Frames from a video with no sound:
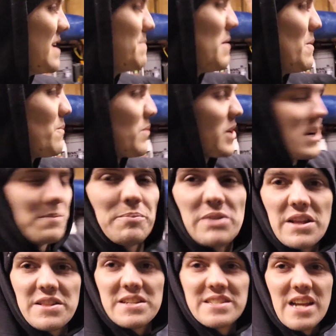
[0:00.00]
But we're going to
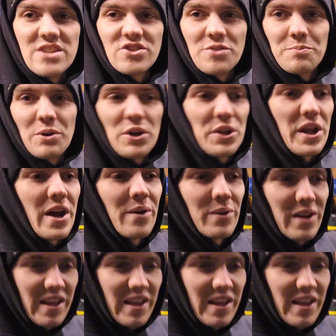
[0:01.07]
get this engine pulled out,